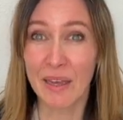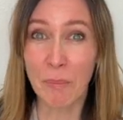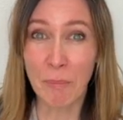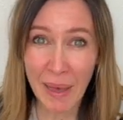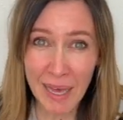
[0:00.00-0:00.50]

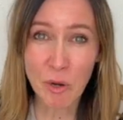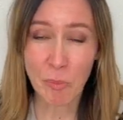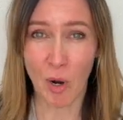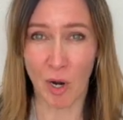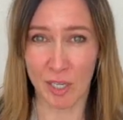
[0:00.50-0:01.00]

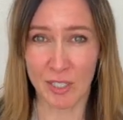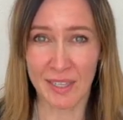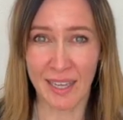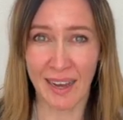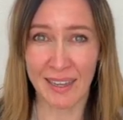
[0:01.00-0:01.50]
better part to
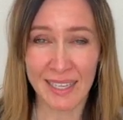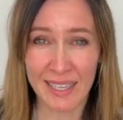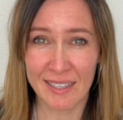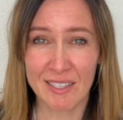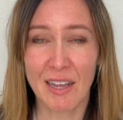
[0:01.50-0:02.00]
that
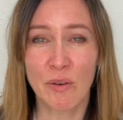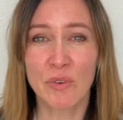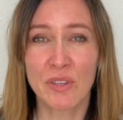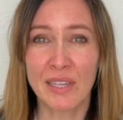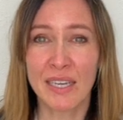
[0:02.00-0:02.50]
is that
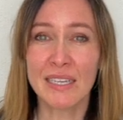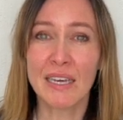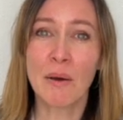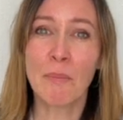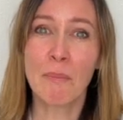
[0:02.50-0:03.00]
within
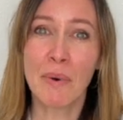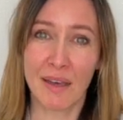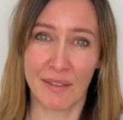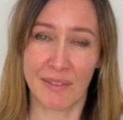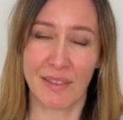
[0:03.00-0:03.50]
a
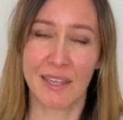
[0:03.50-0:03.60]
month,